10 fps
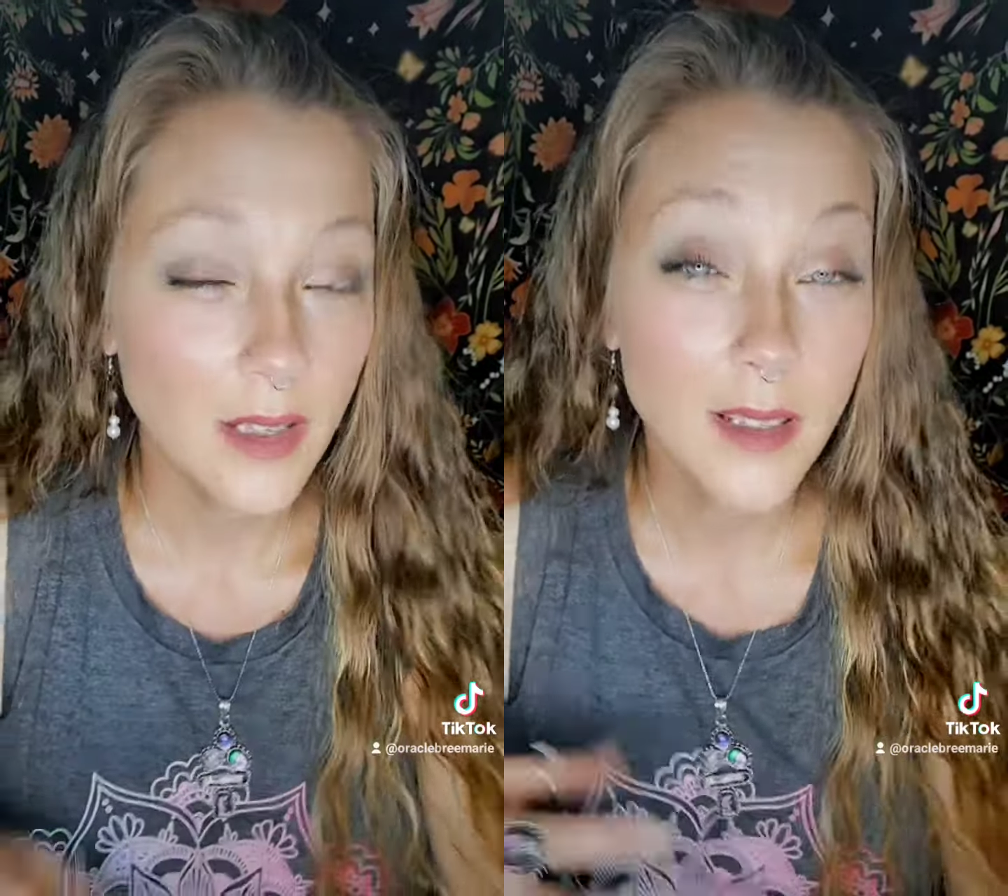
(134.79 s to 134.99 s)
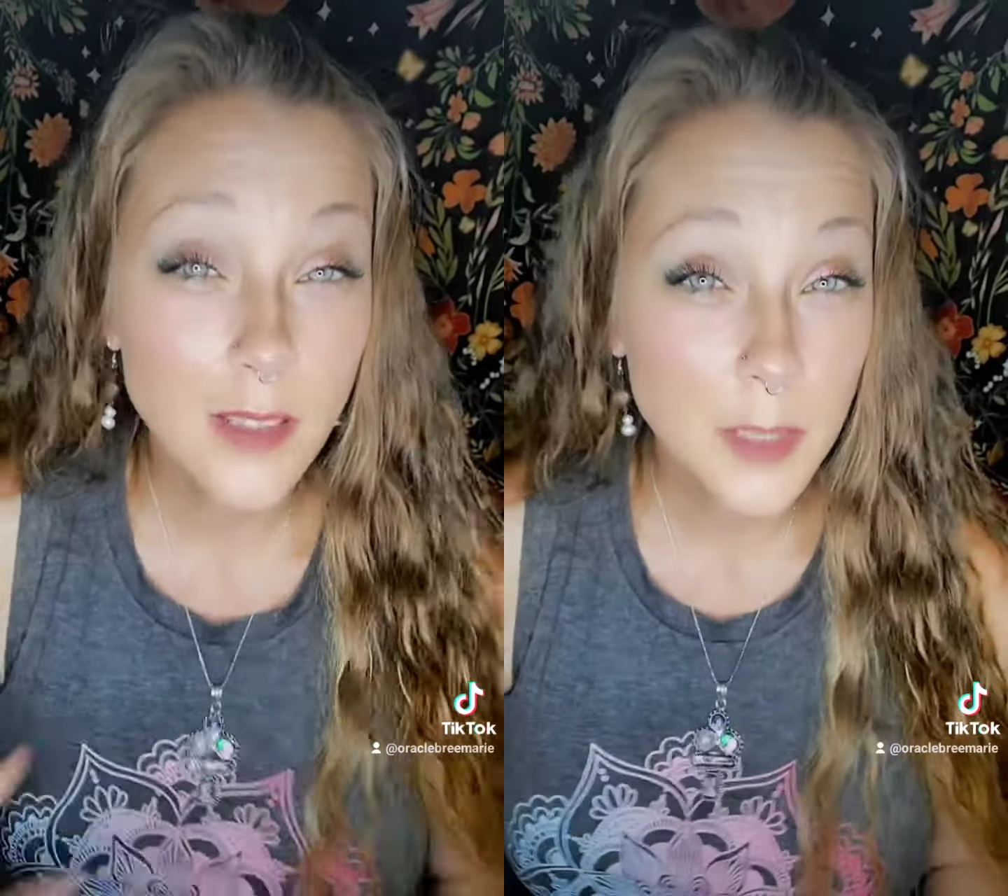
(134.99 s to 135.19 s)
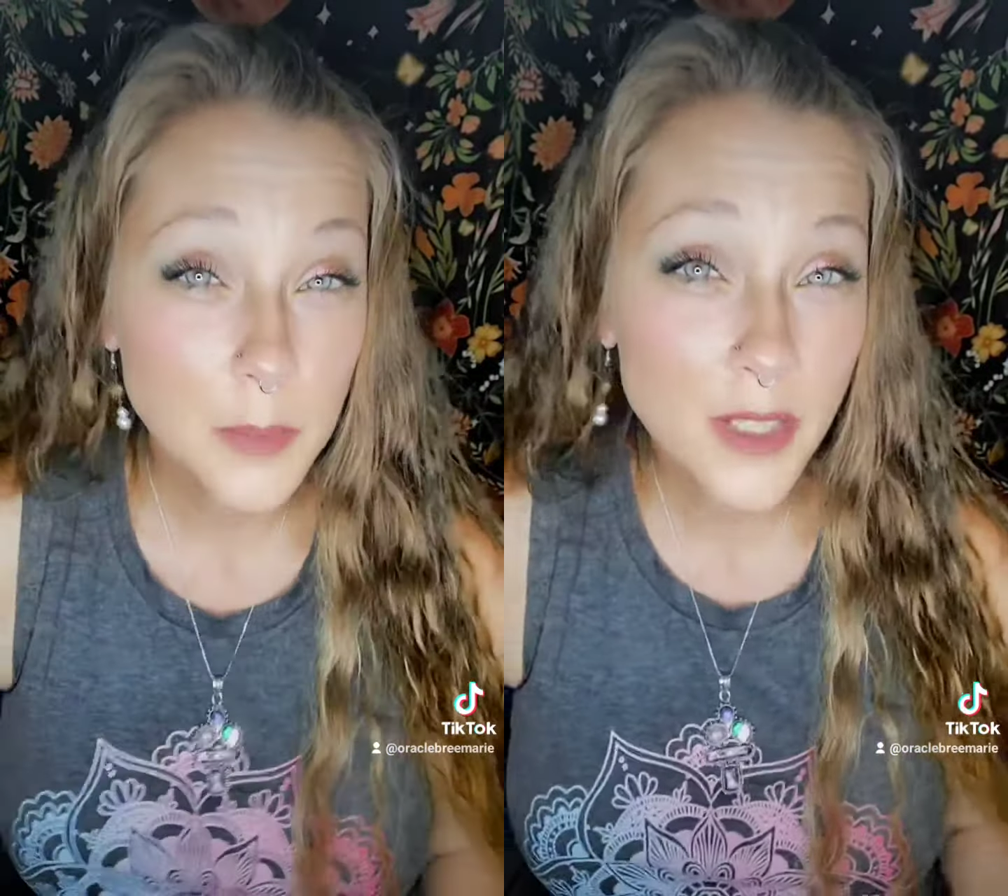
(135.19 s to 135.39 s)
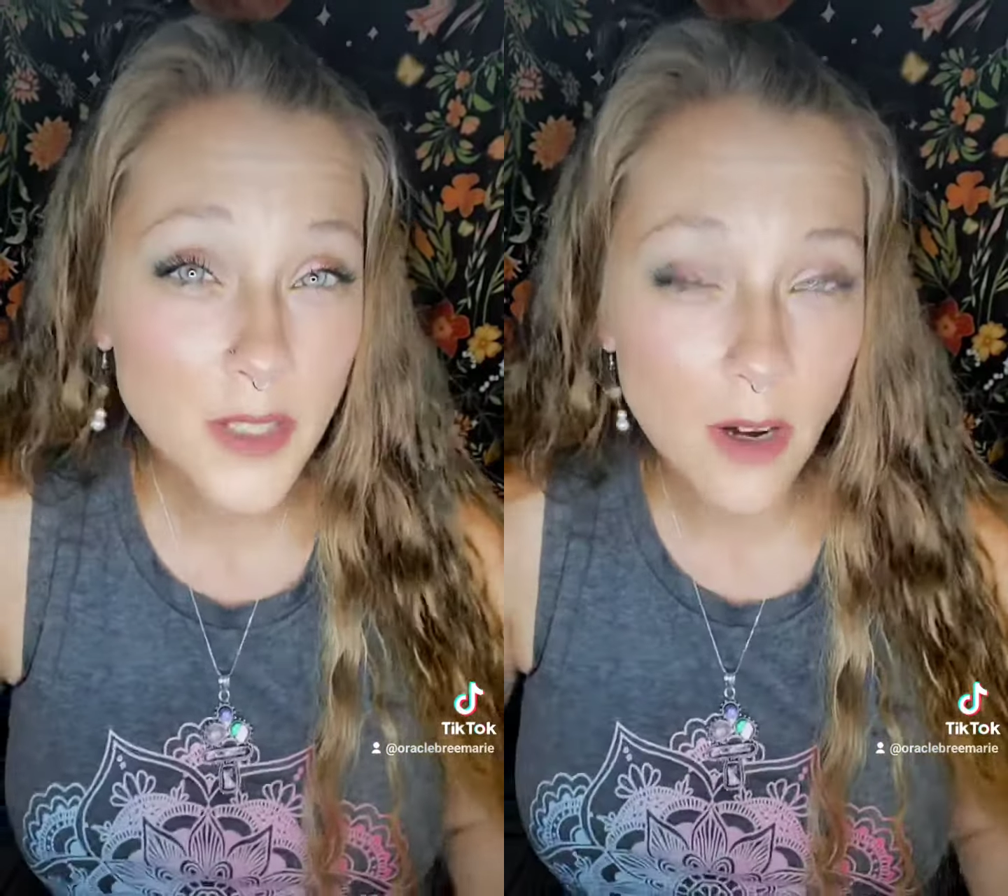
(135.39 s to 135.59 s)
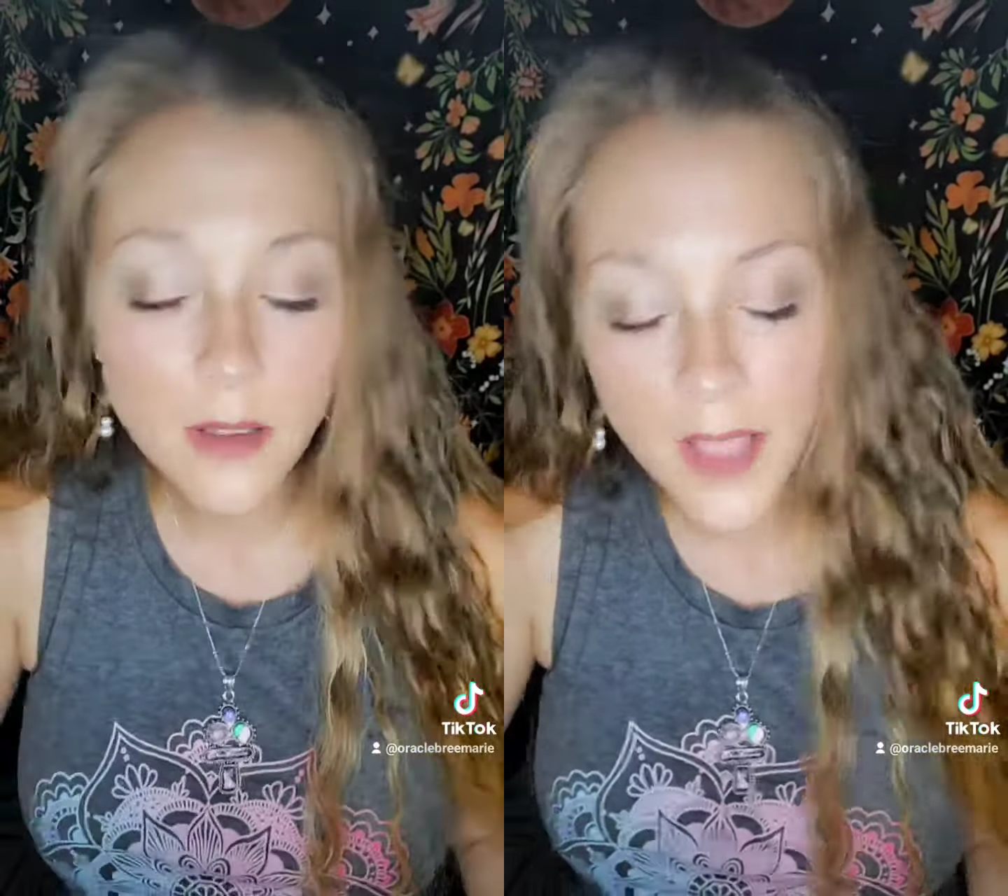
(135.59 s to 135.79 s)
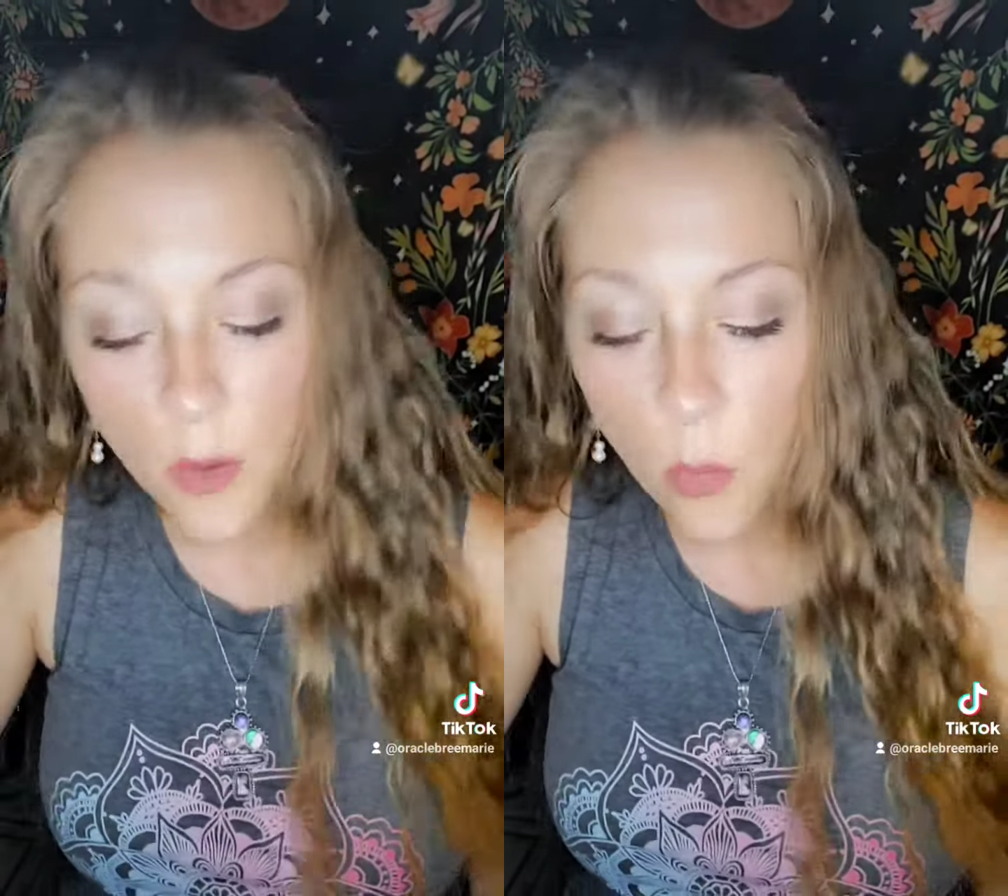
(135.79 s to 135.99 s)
Eclipses are like